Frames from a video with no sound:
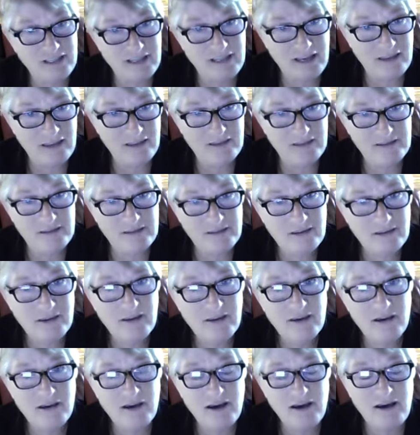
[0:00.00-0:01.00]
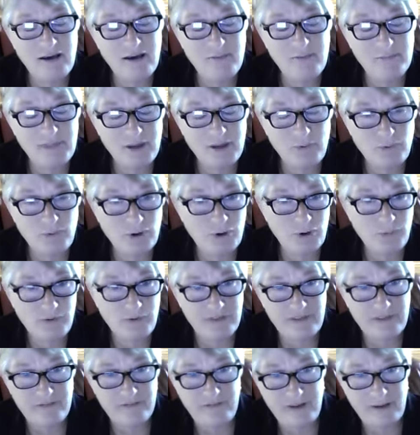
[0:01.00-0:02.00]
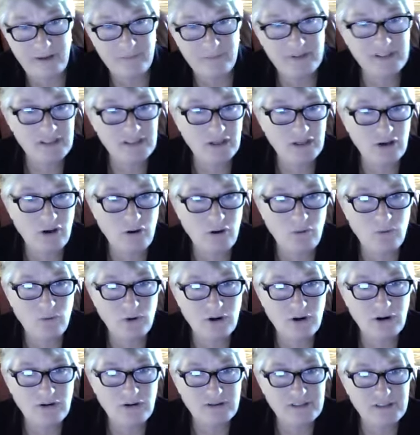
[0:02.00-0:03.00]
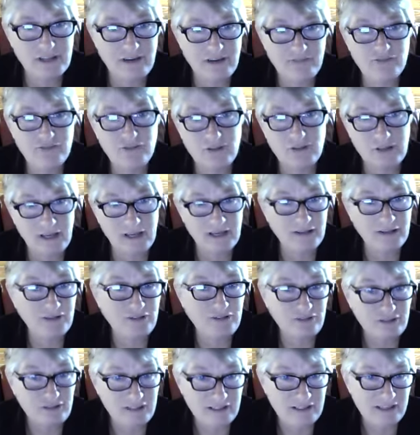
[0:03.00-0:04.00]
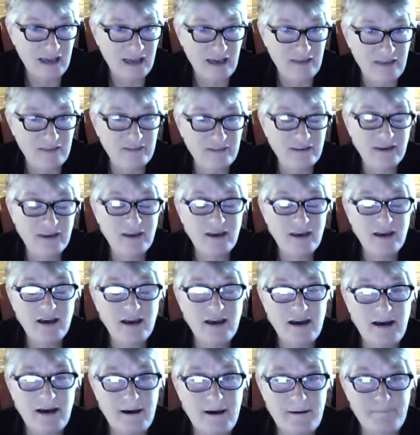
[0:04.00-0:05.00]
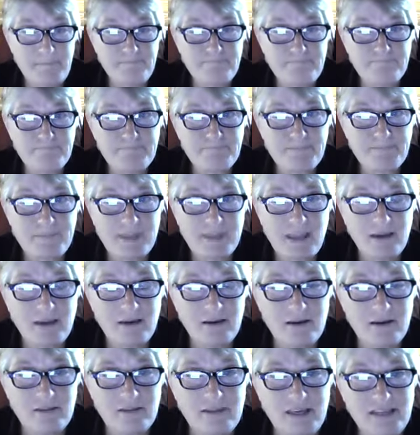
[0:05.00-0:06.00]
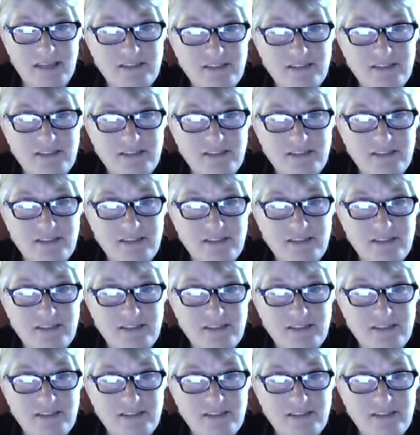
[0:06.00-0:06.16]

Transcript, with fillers: deaths, um, they work with the families and coworkers after a line of duty death. Um, they